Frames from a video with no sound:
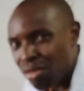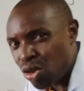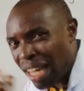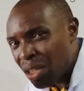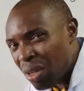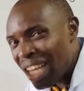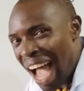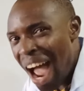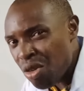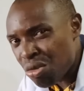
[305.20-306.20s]
look at the way
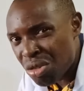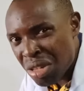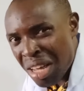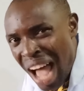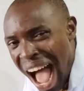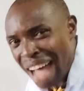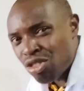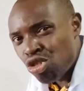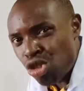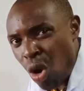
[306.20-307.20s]
the arrows
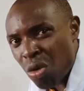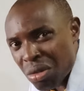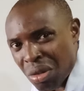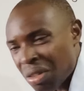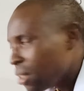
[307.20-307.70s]
are drawn.